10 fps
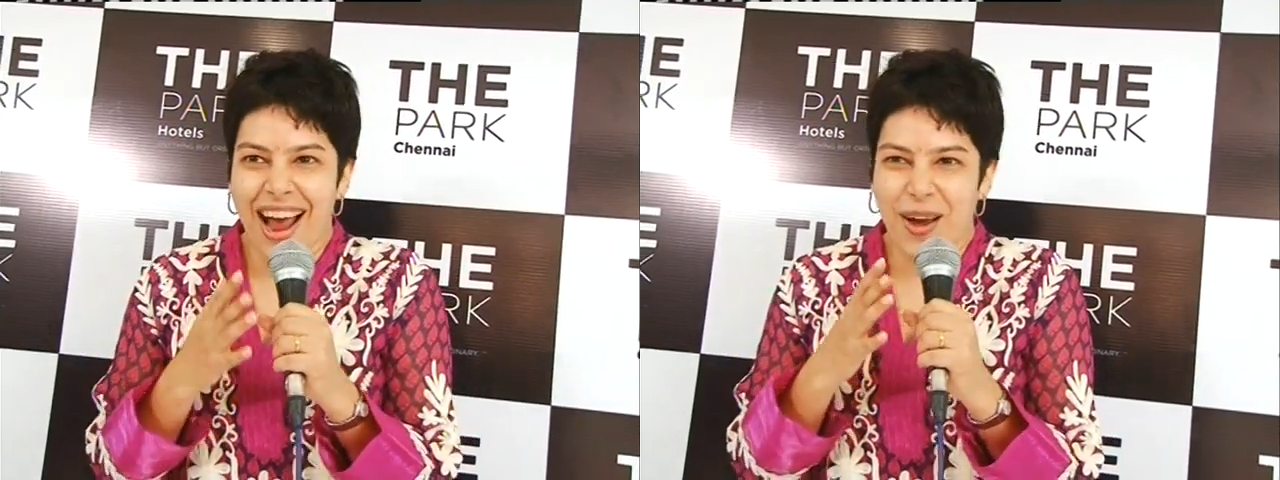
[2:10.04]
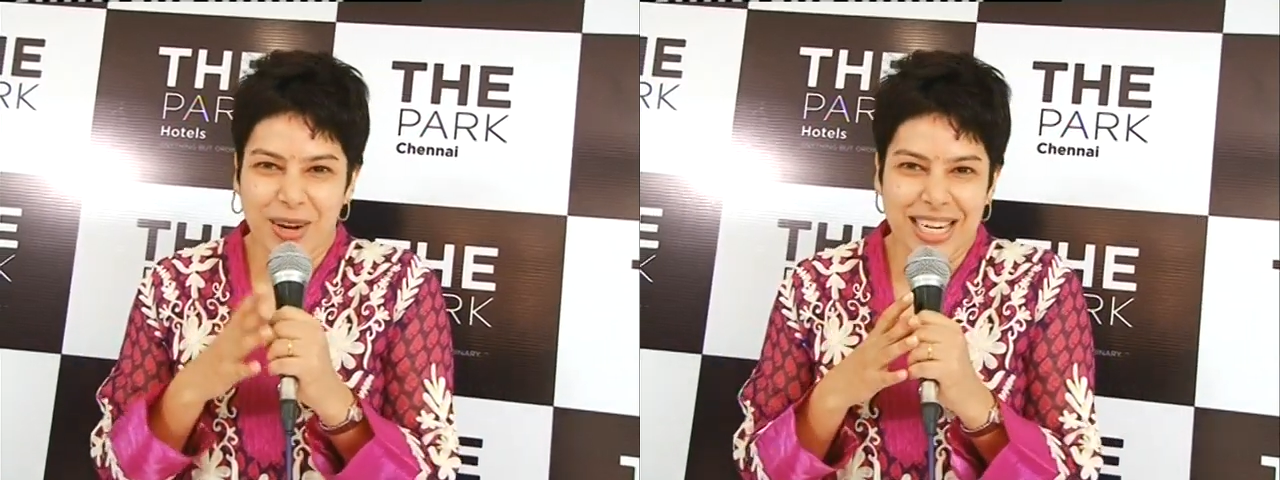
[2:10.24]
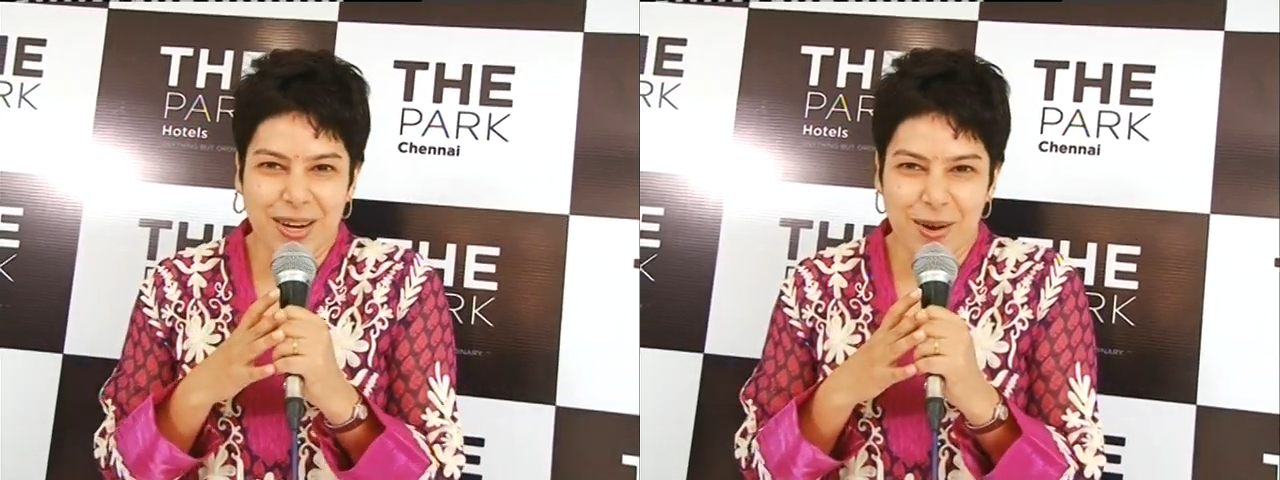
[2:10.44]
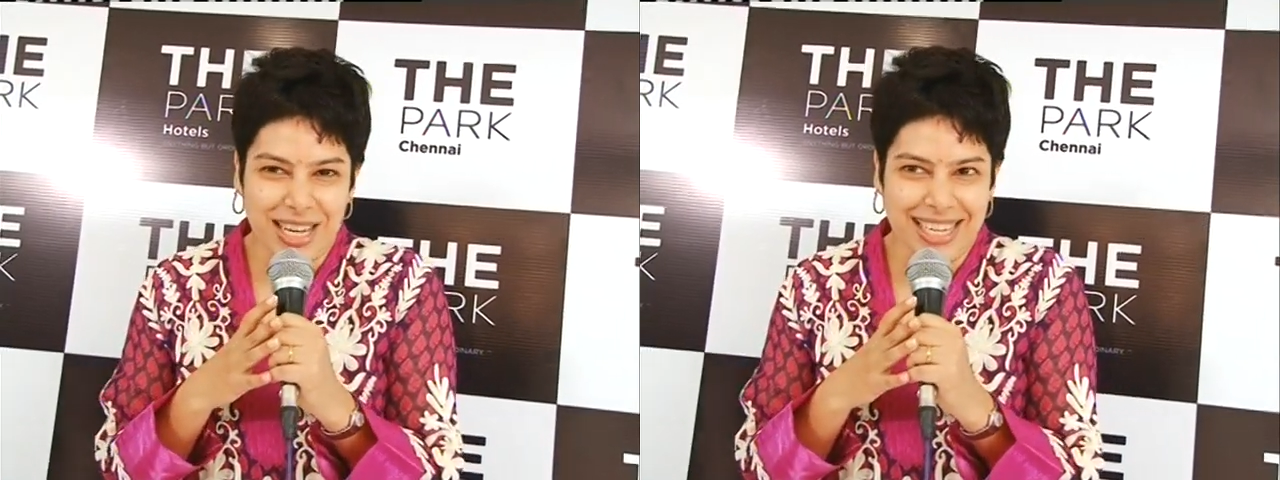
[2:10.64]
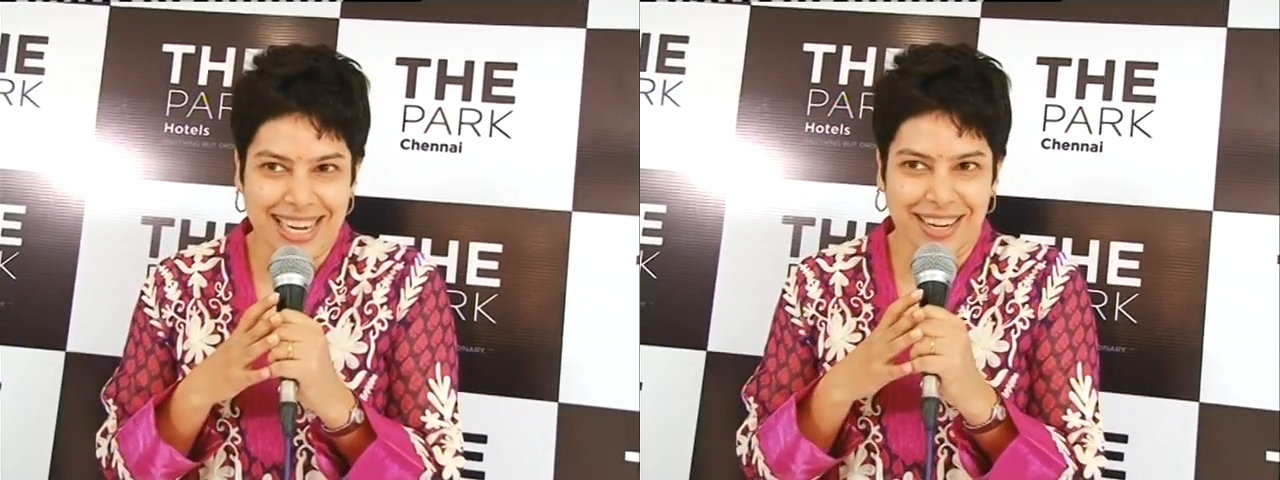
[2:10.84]
I already know
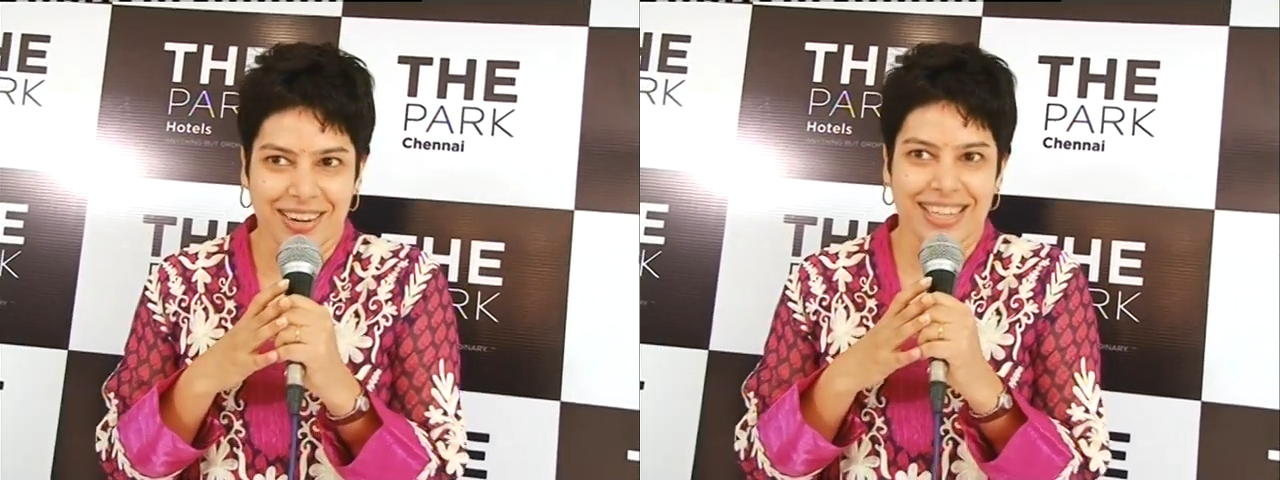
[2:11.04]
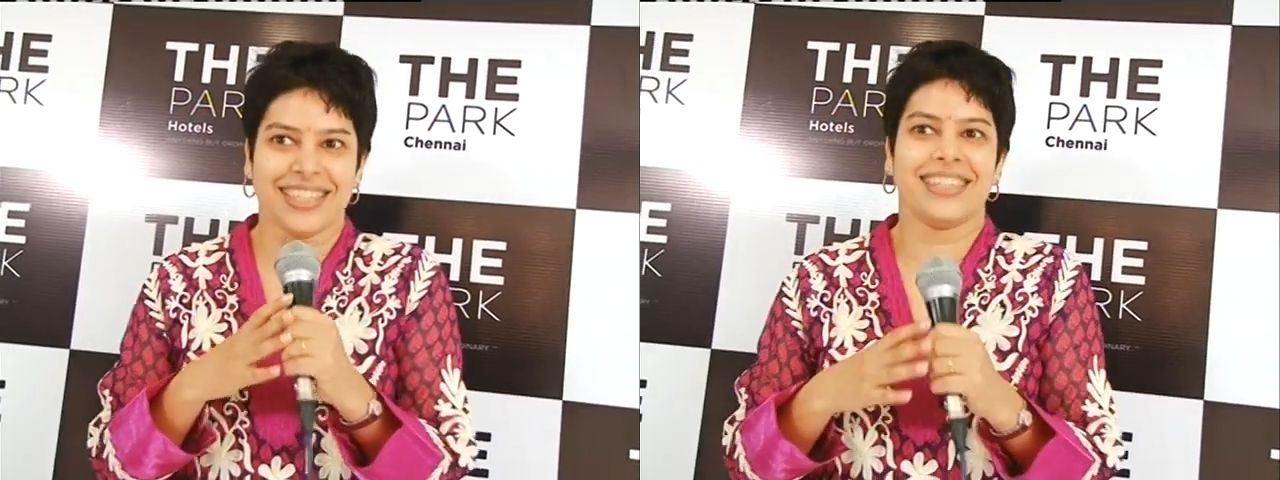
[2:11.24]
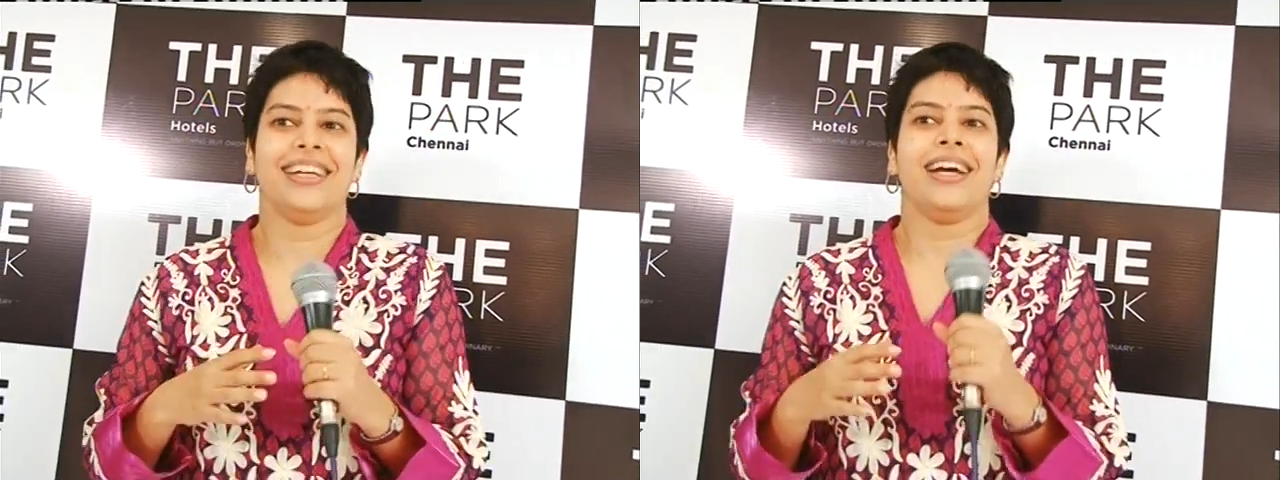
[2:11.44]
your secret.